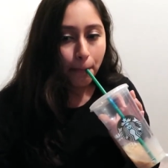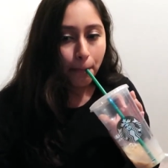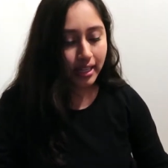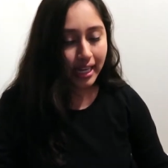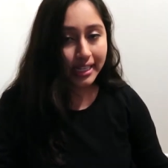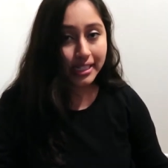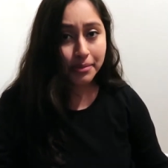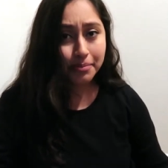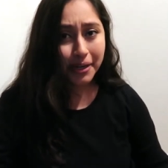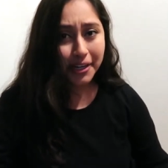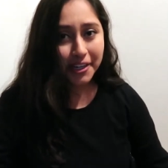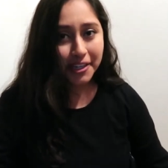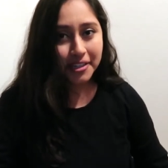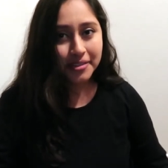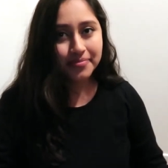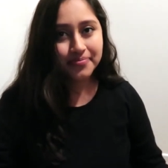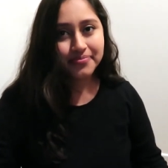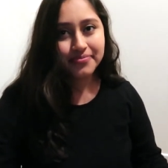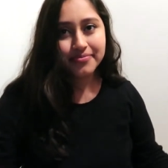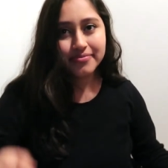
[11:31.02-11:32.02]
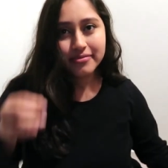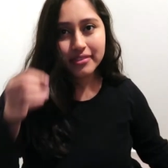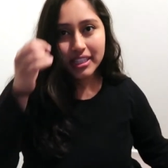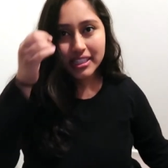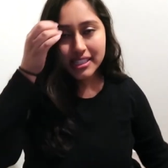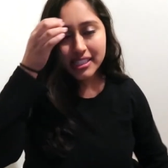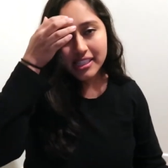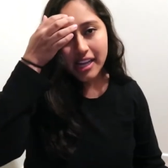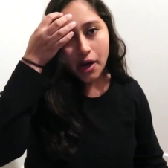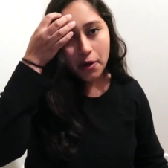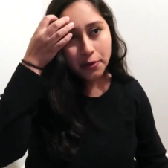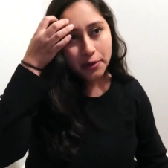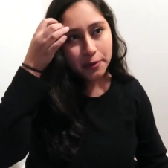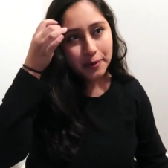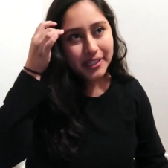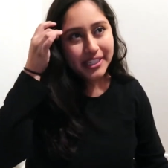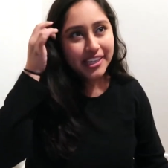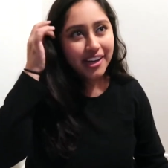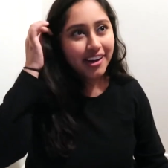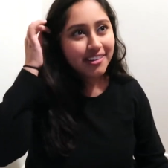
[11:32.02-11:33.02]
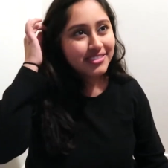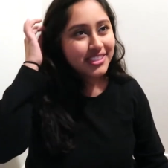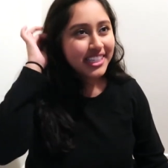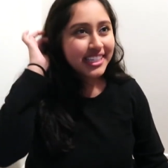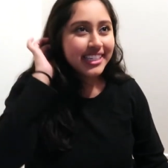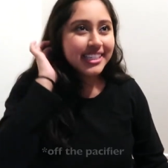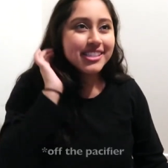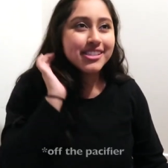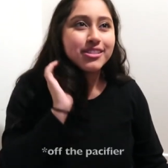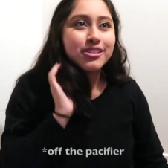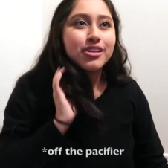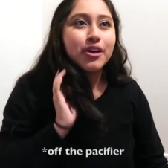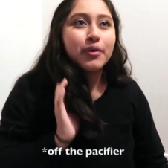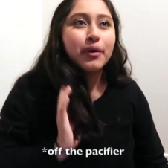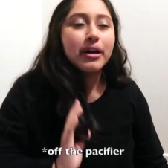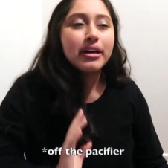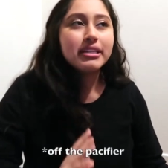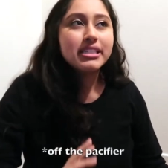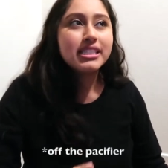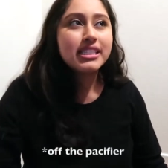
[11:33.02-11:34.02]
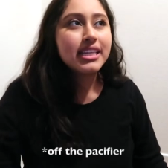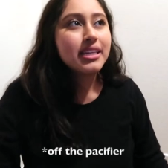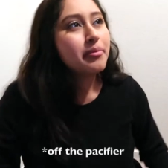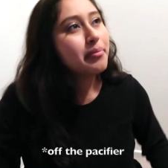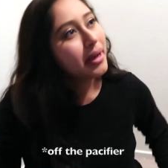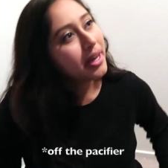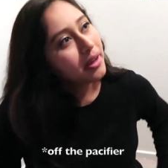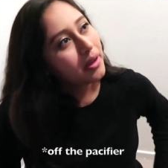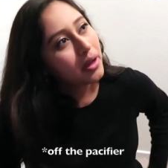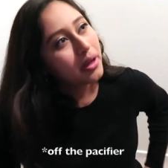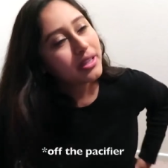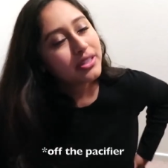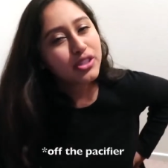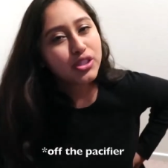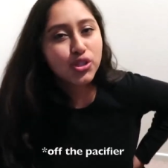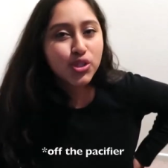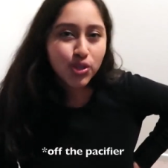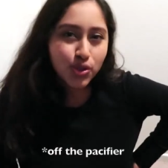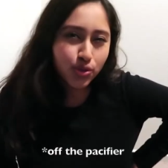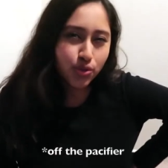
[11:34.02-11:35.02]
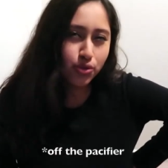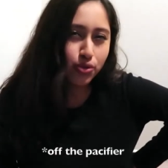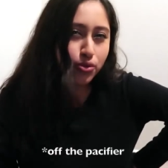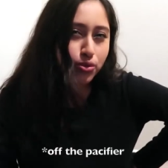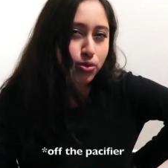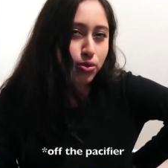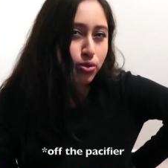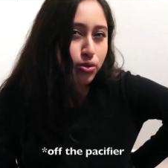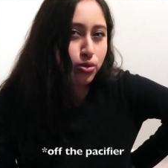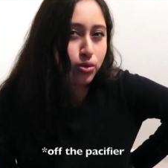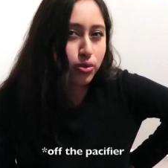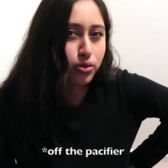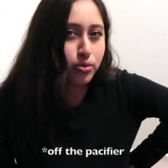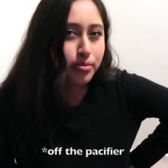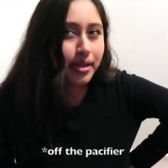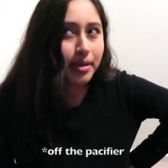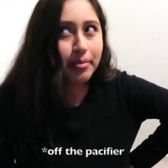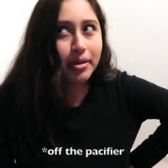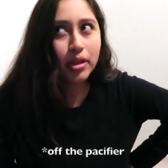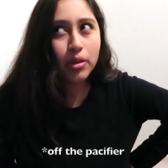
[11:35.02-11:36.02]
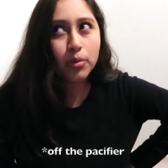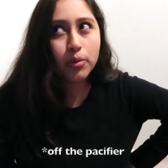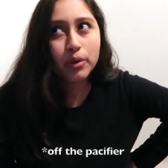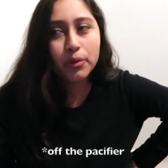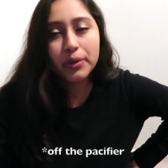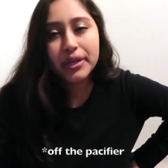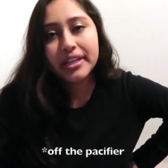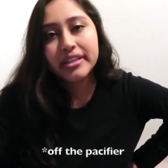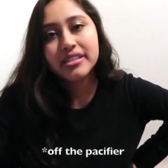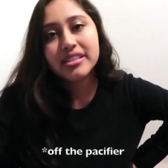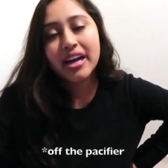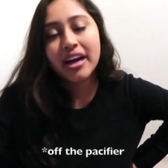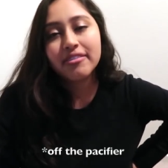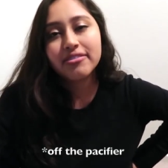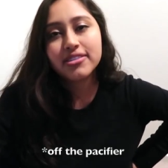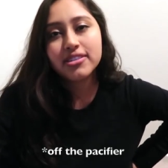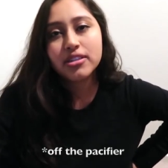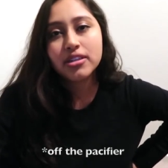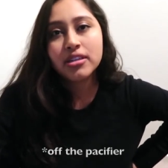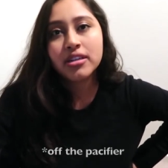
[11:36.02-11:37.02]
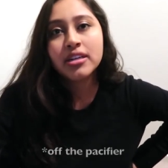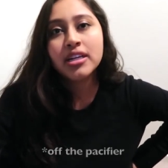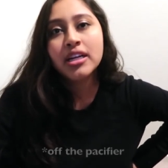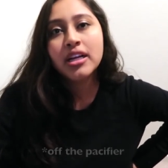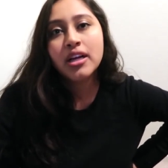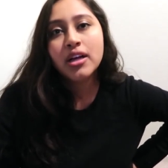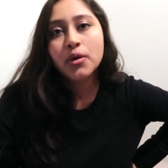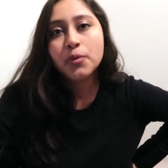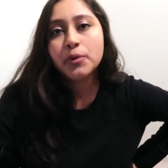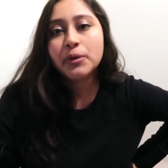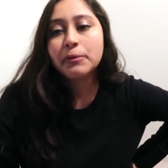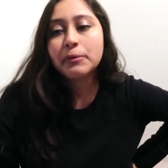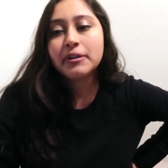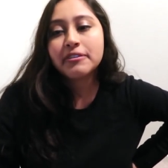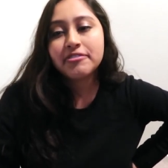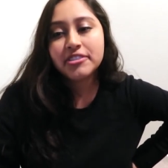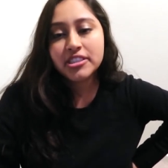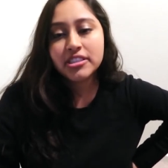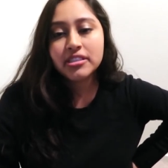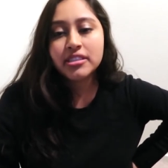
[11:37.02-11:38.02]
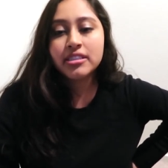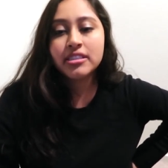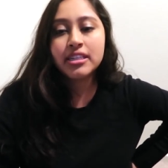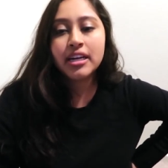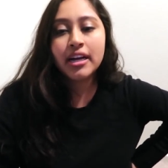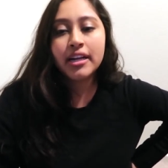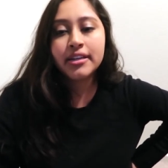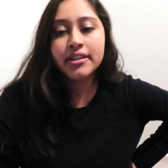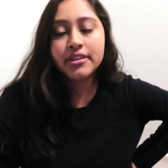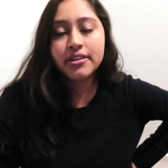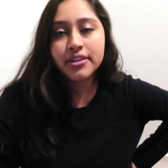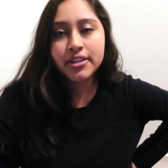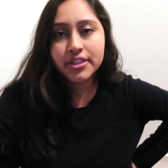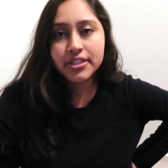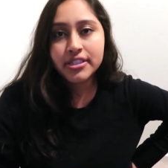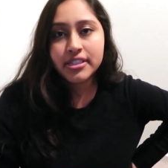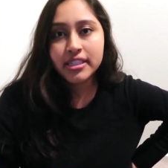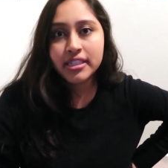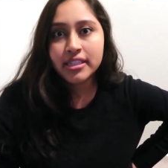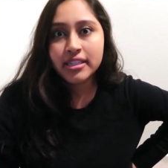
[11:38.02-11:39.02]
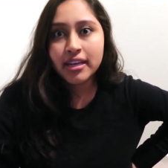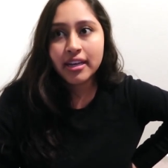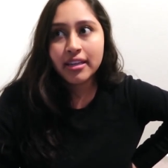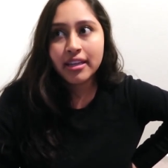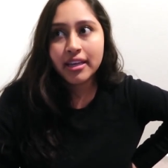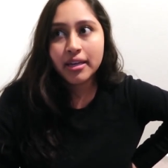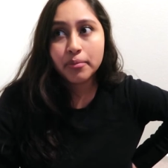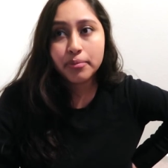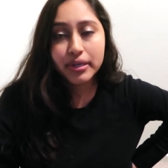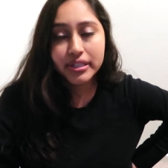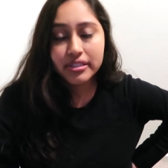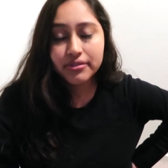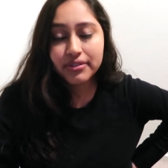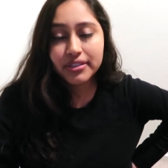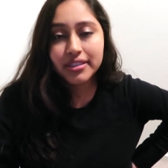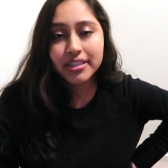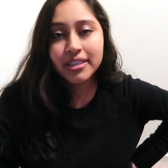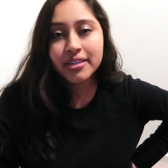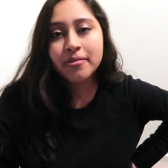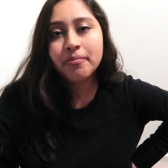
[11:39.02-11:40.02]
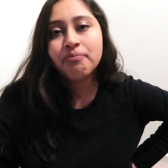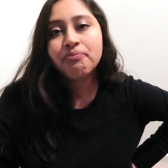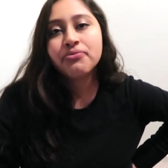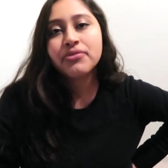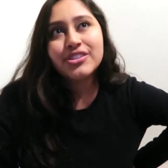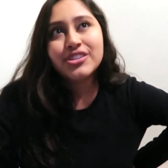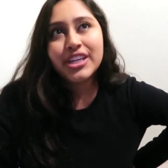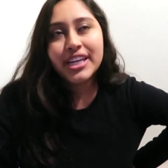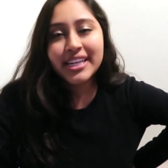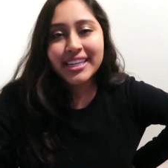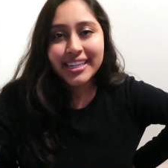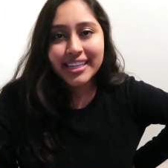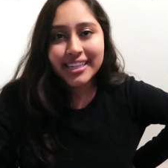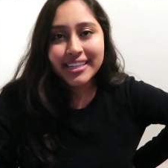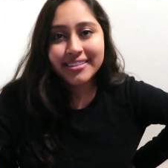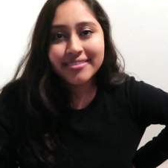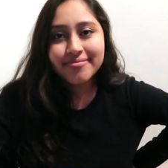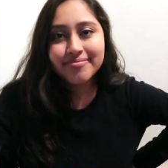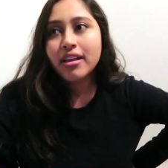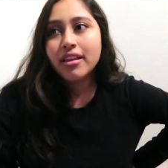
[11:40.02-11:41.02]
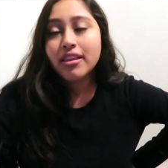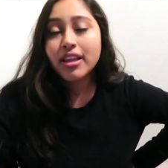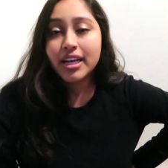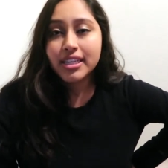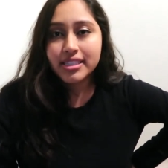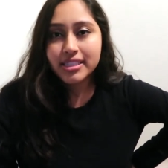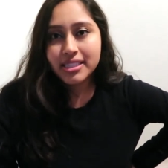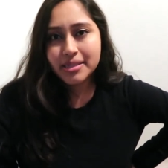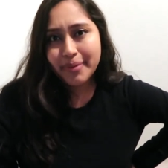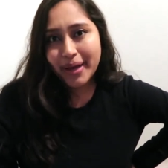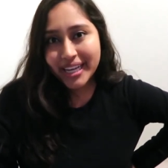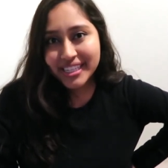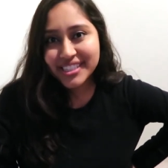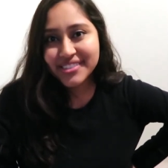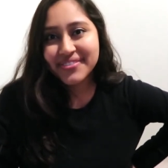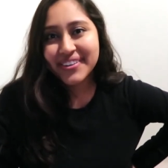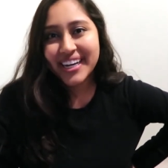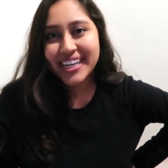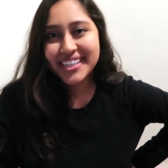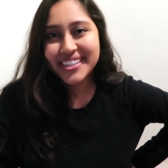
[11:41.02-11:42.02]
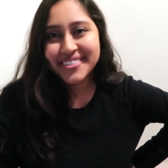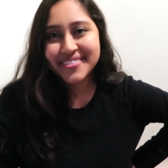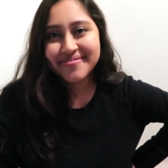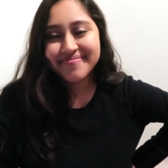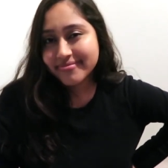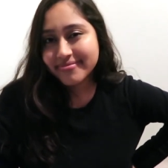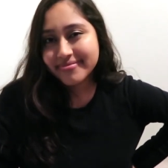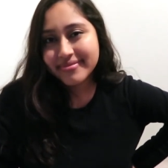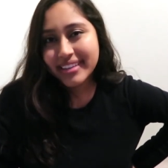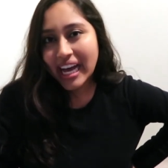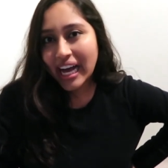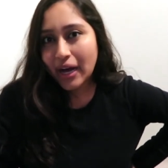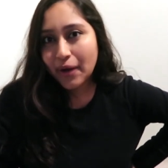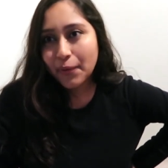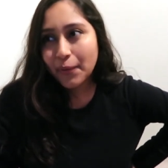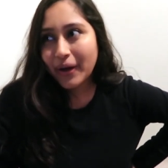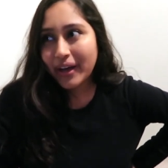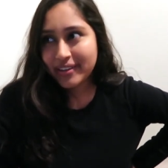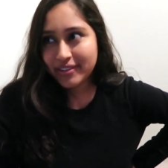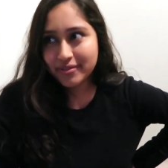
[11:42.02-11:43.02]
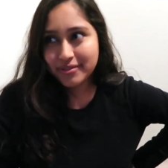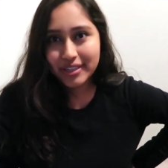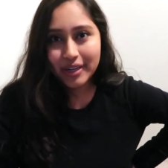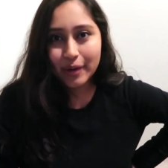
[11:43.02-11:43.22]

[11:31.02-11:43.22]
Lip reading: Last part, this is how we weaned off Jaden. So I'd say about 2, maybe 3 weeks after we were officially done nursing and like breastfeeding, Jaden lost his pacifier. How? I don't